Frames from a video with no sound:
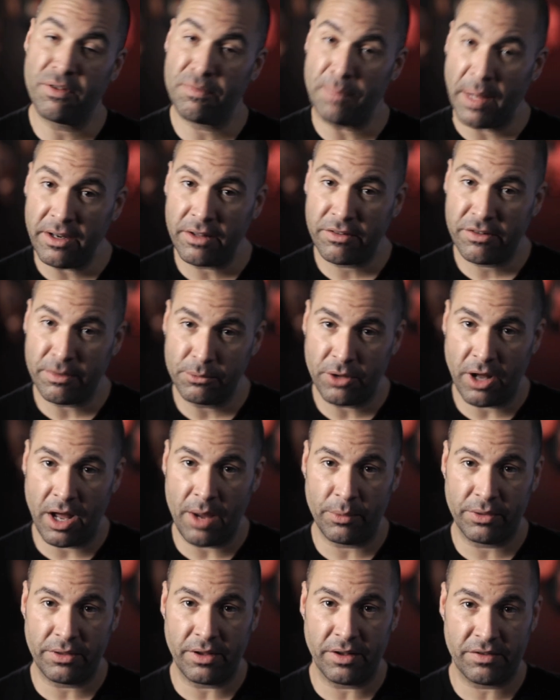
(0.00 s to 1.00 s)
spending some
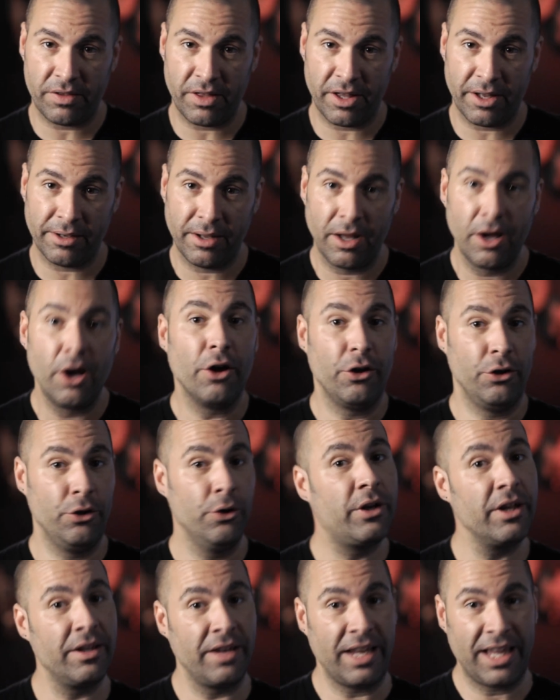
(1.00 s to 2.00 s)
time with this thing,
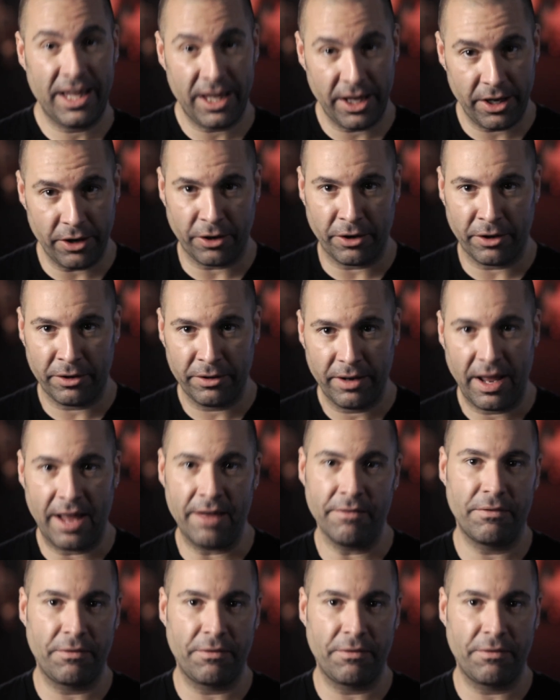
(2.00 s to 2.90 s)
you can hear and